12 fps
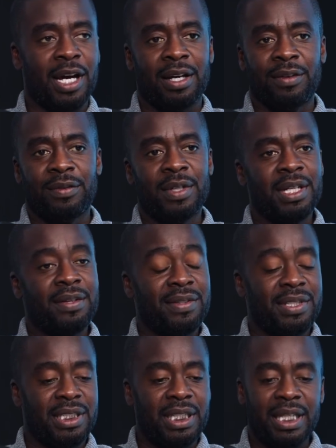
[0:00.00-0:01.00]
I've
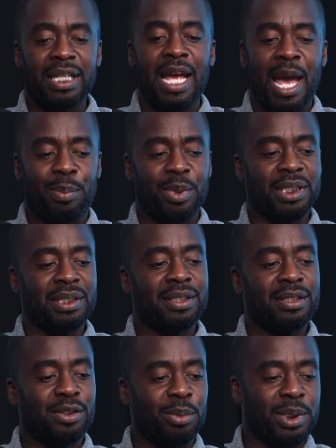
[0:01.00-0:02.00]
seen it happen
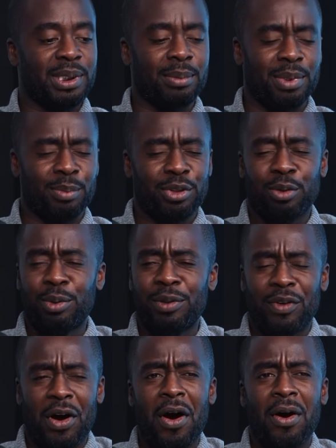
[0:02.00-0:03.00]
so many times. I'm sure
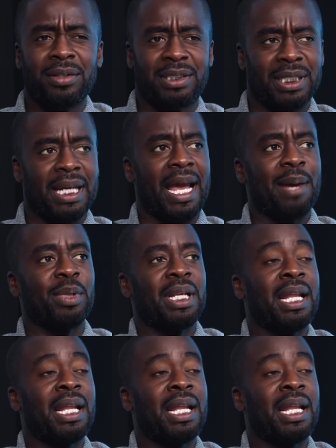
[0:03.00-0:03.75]
we've all seen it happen.